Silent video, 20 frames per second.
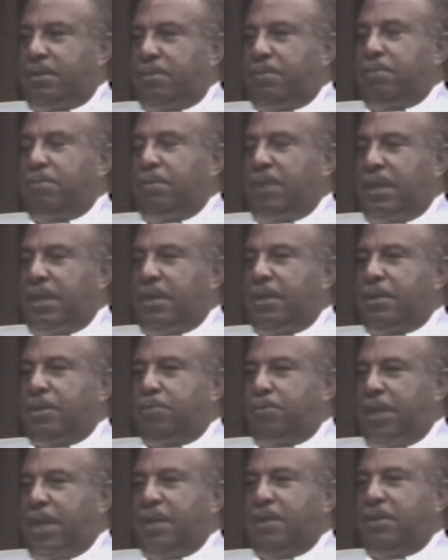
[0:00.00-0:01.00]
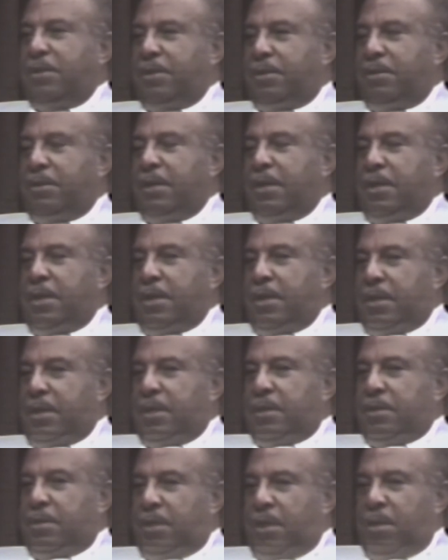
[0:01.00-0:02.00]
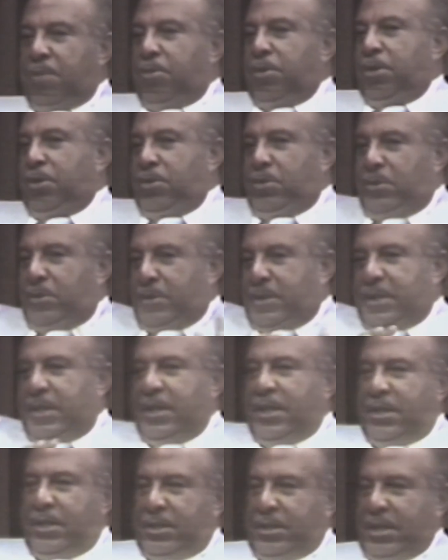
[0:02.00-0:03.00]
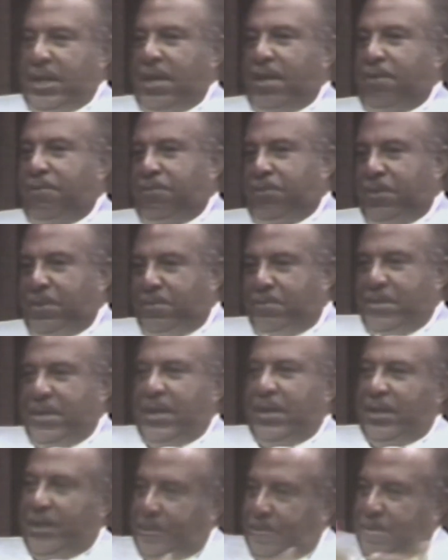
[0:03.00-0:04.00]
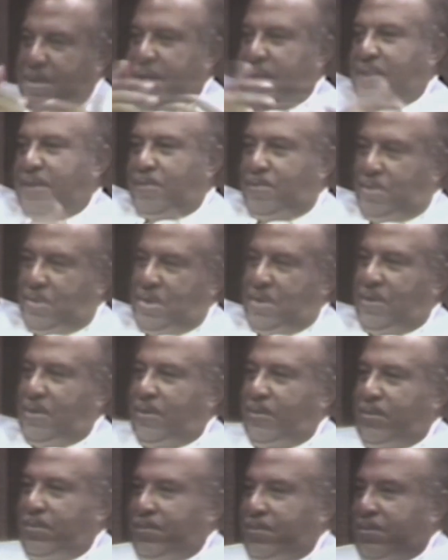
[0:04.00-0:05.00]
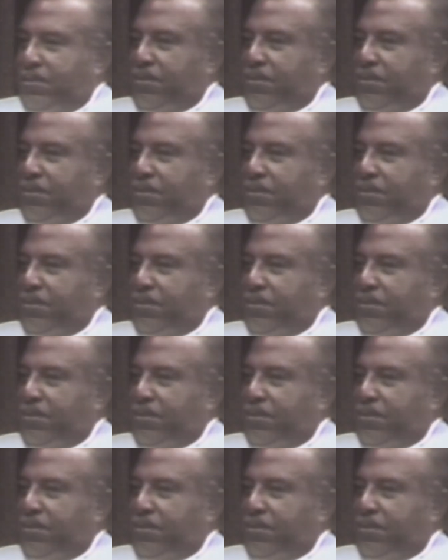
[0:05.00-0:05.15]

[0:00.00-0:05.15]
Yes, Baylor expansion. The Urban Renewal will clear this out for the Baylor expansion program.